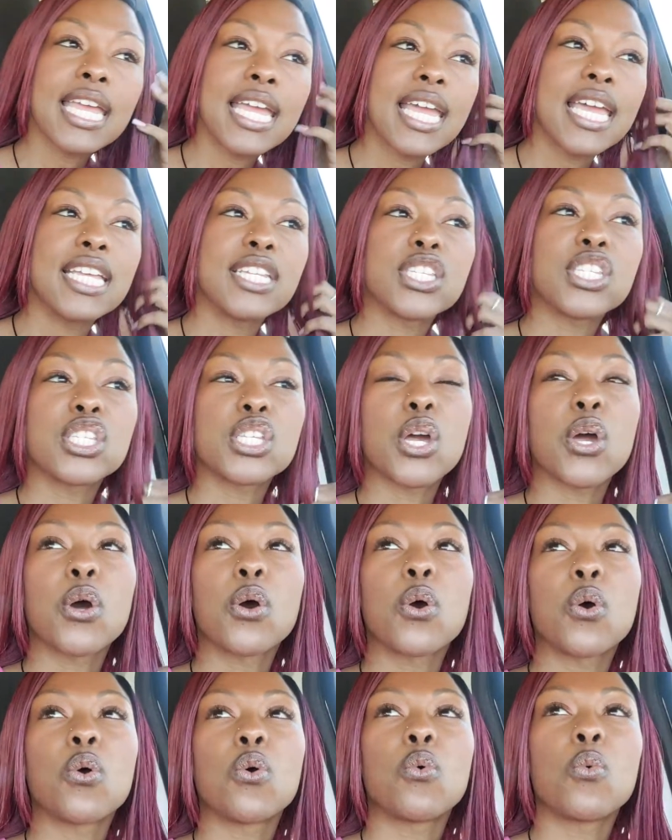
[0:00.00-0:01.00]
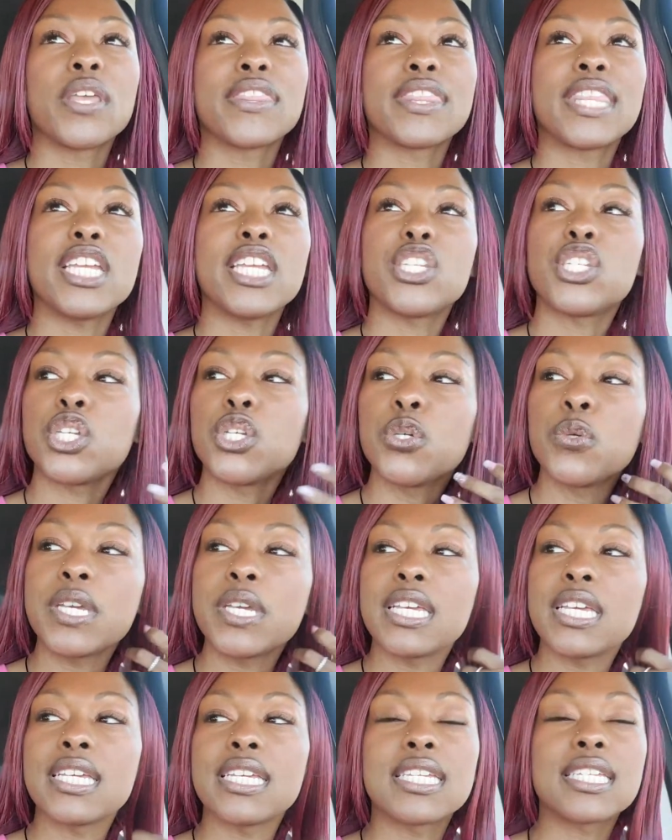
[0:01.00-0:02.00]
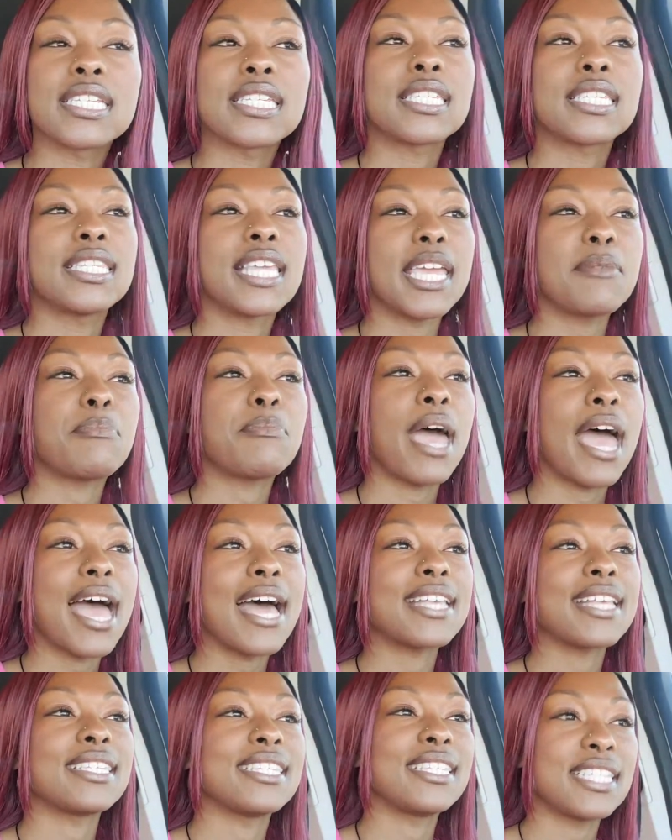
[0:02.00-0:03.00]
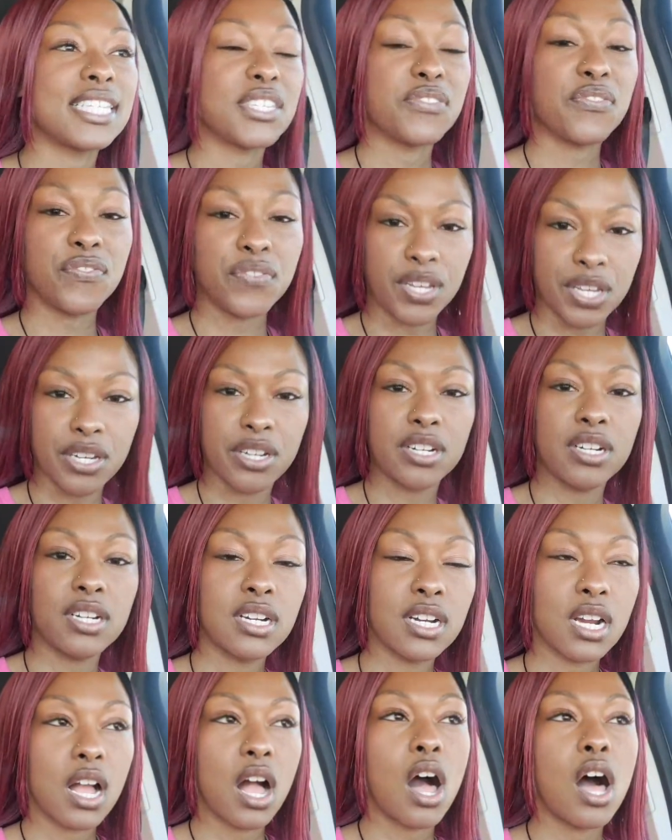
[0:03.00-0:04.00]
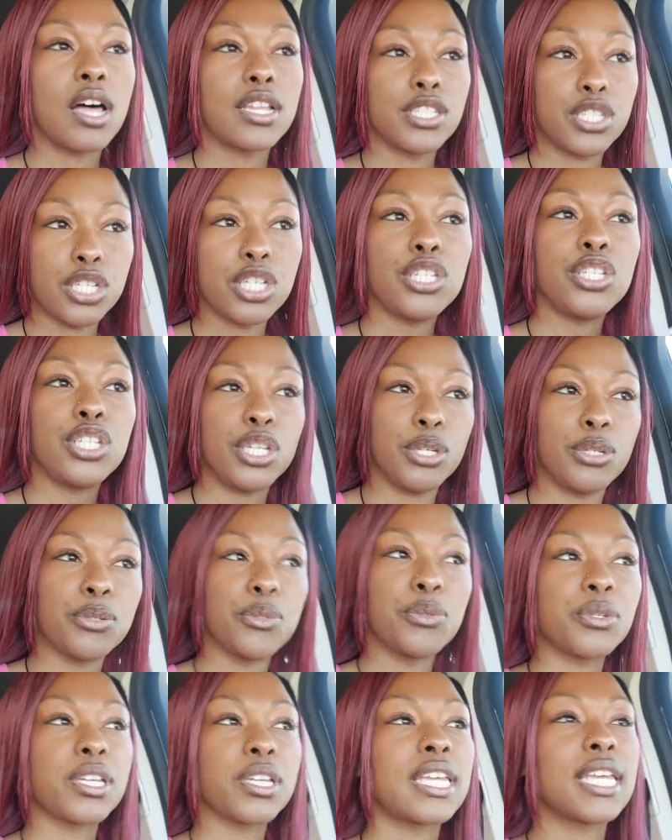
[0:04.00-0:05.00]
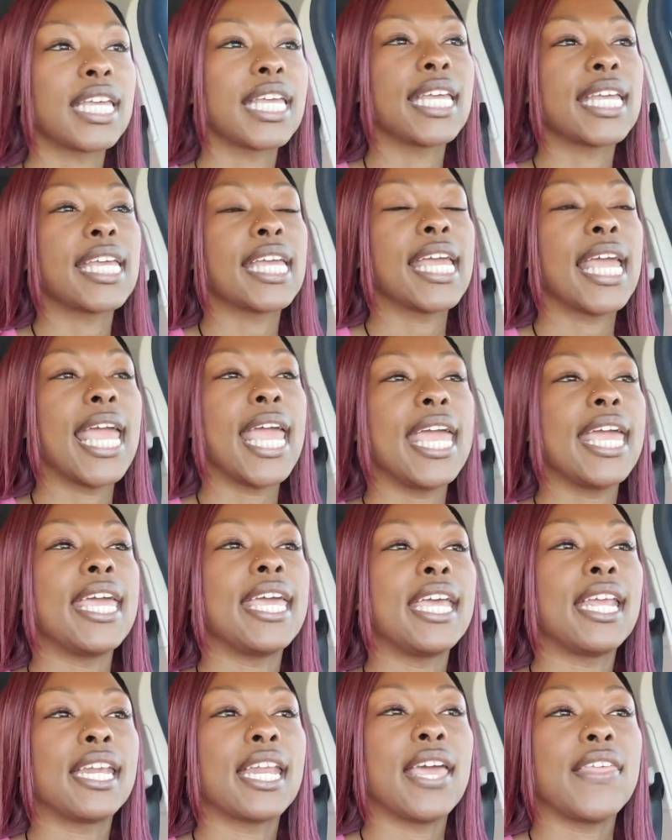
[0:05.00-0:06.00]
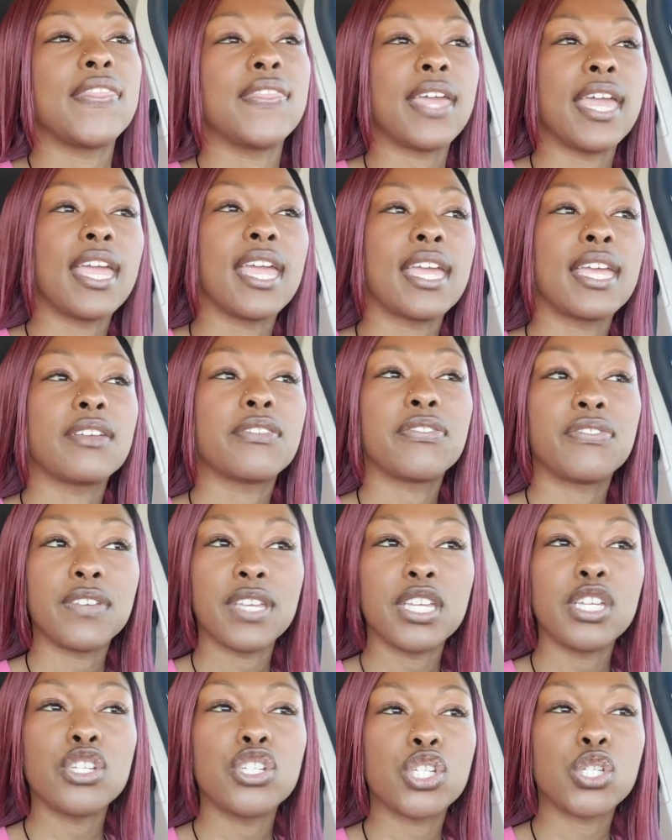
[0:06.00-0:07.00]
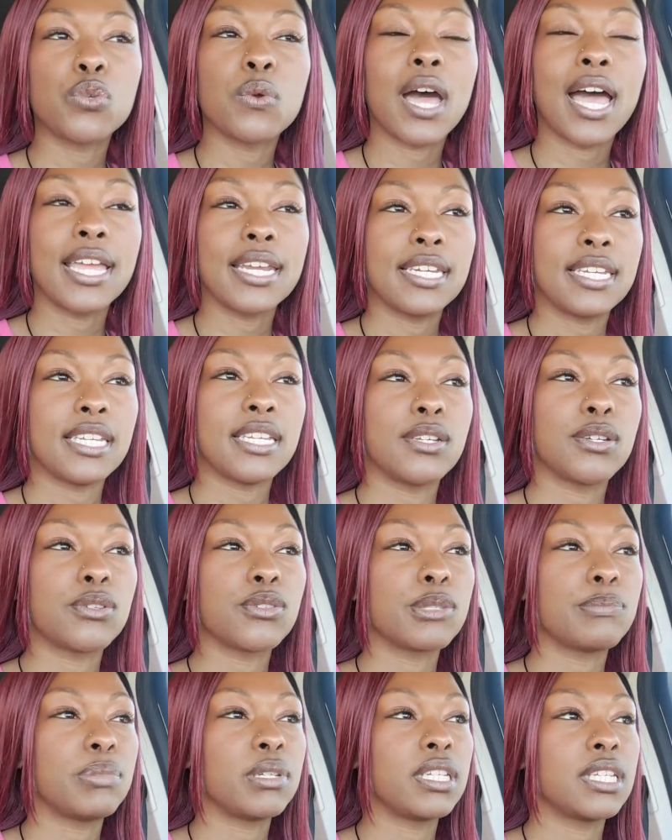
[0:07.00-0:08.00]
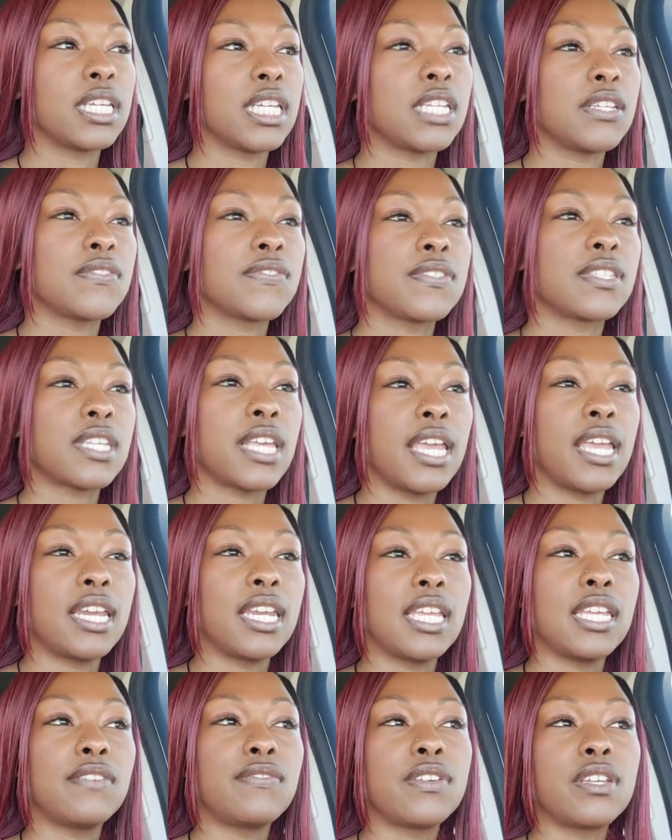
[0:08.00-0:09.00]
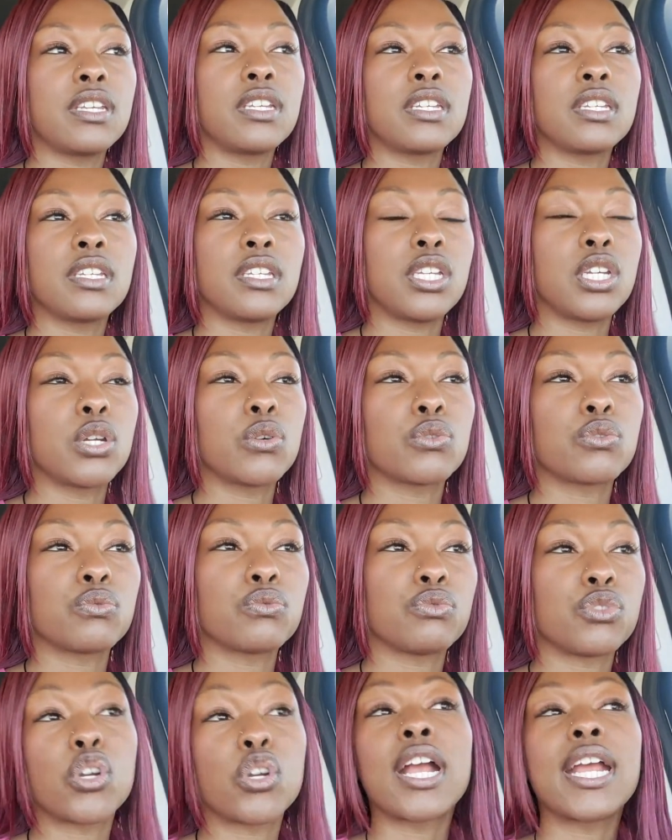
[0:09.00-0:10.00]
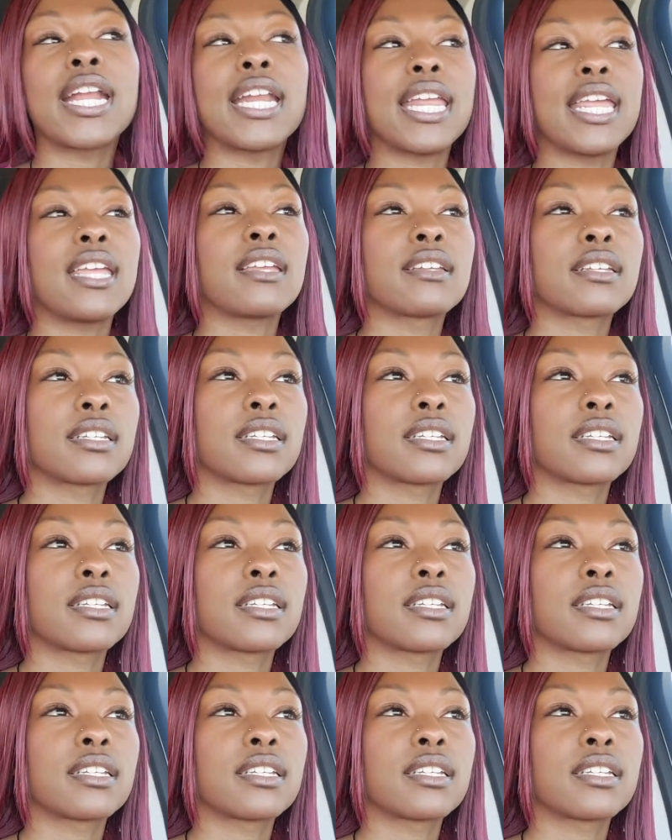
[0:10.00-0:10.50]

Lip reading: And so what they do is they pass this fear on to you, and they feed you ideals, beliefs, and even, training